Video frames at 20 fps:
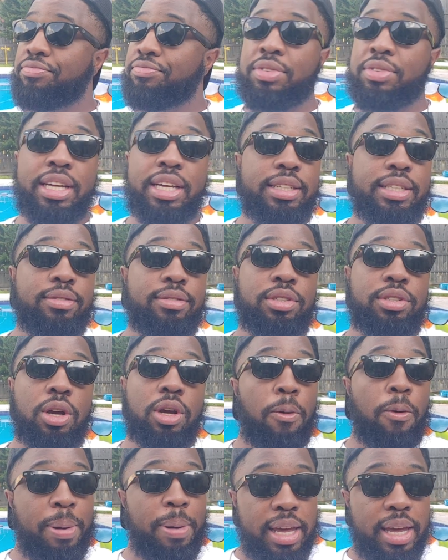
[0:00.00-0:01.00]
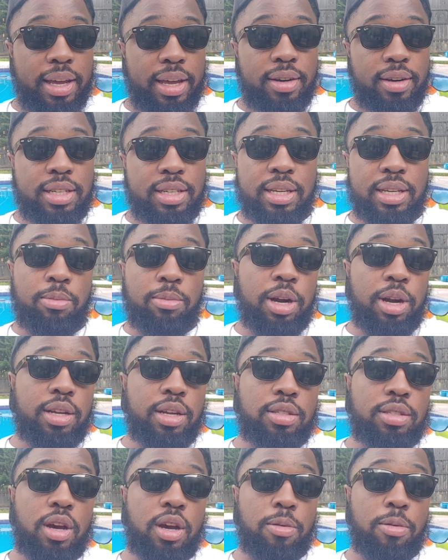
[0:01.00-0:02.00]
then so be it. Because I'm
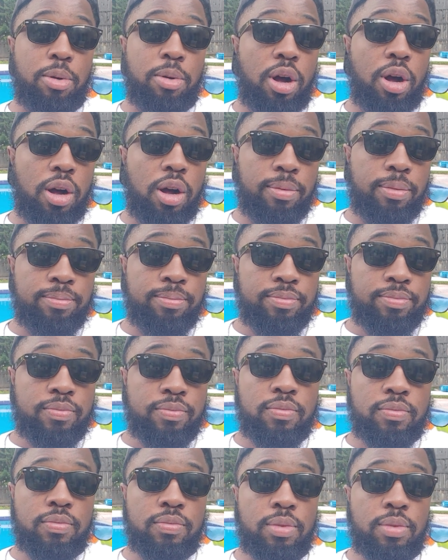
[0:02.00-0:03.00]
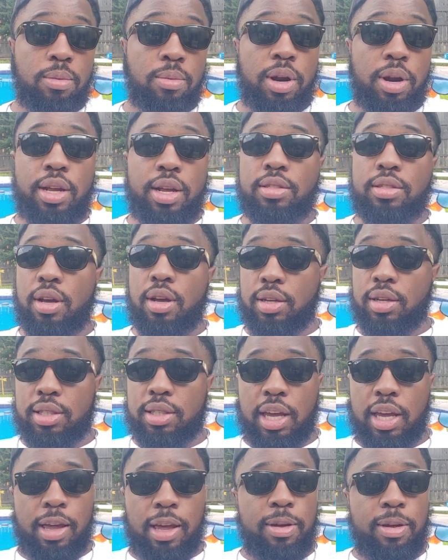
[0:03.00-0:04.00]
ready to talk ball. I'm ready to talk
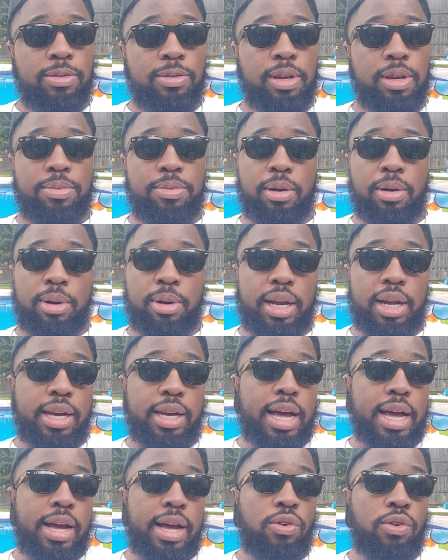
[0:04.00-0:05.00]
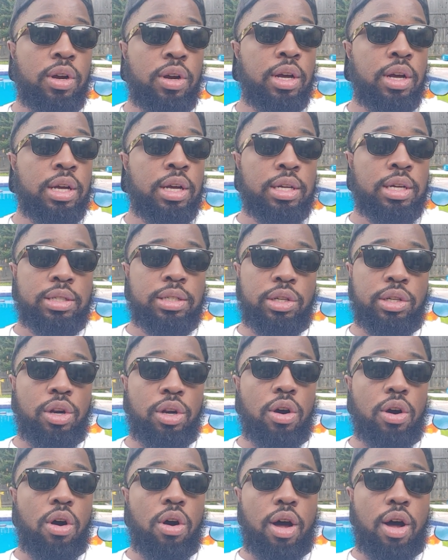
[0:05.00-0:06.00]
scheme. He was up there breaking down,
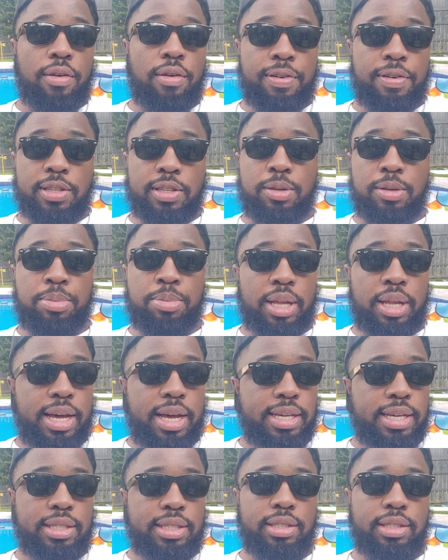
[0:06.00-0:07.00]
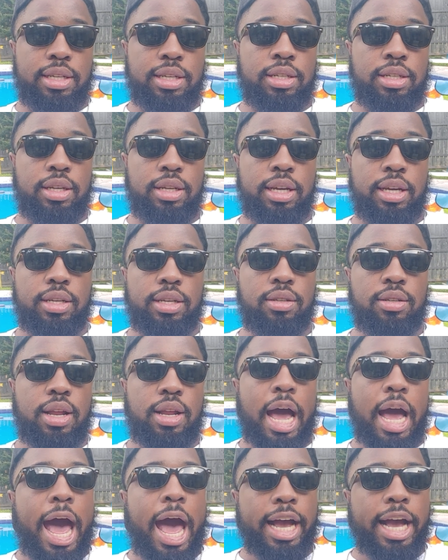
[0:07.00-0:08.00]
offense and plays and
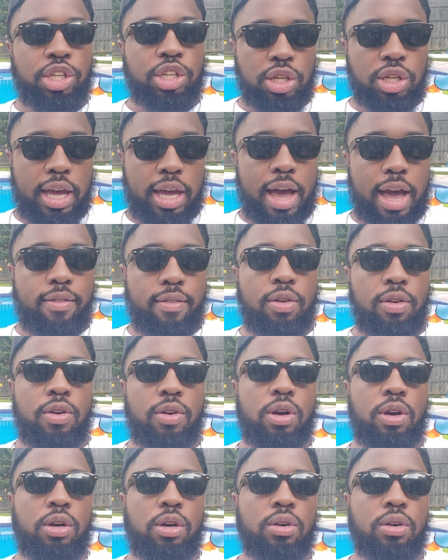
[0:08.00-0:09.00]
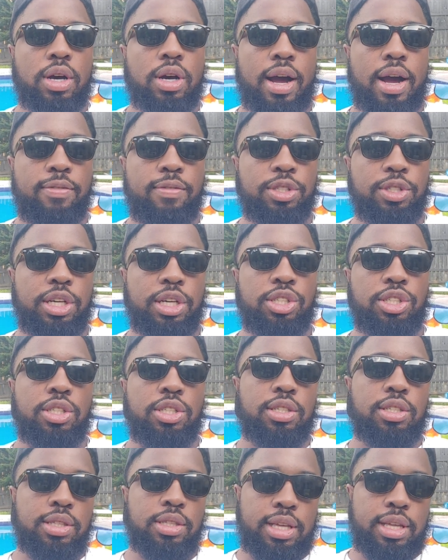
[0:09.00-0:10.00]
actually having real
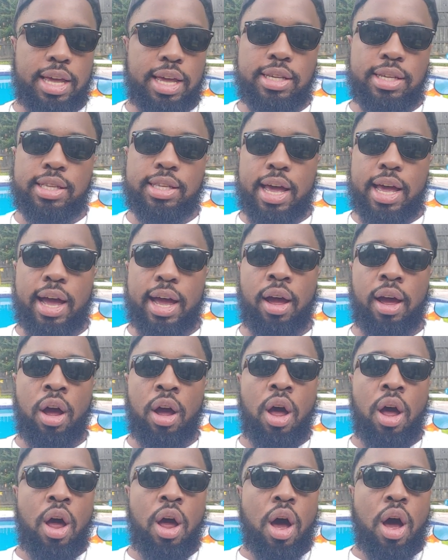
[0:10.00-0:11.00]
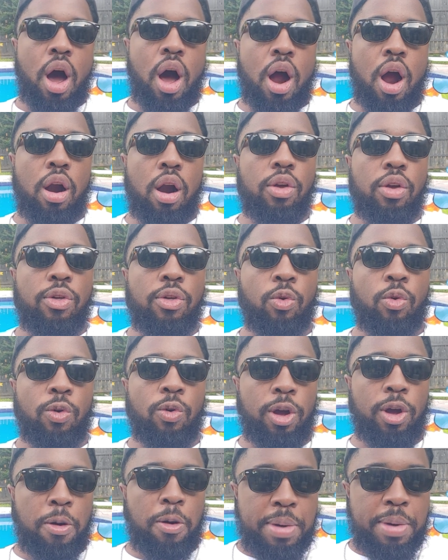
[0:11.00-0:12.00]
conversations and things that are the
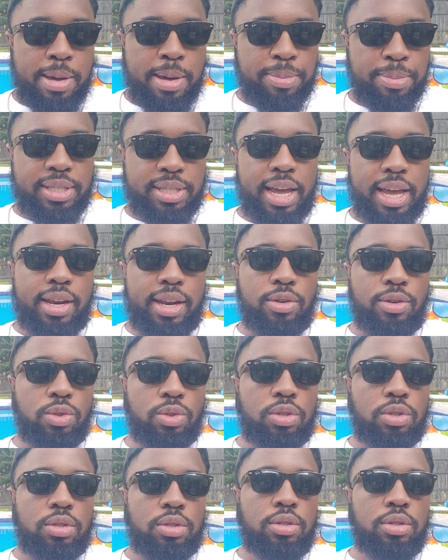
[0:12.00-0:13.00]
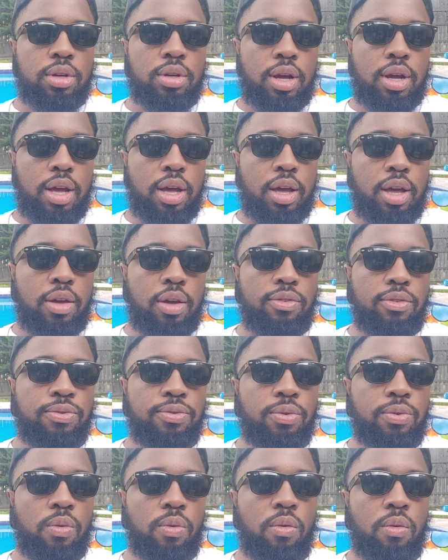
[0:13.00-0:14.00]
real meat and potatoes of
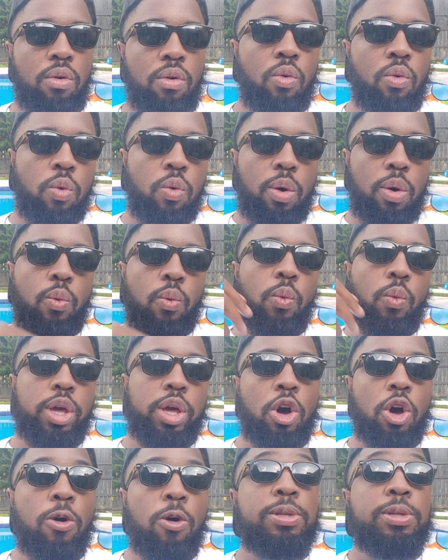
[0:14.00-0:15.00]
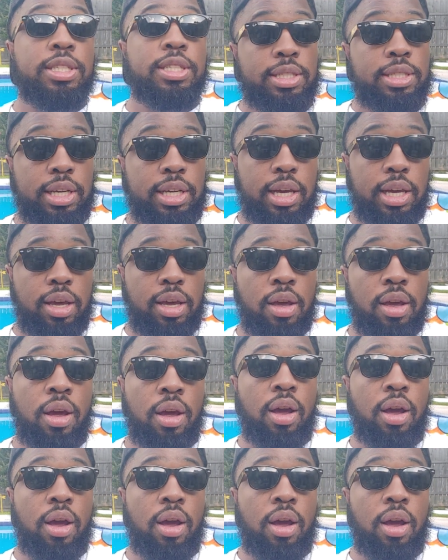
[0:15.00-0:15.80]
what we hope to see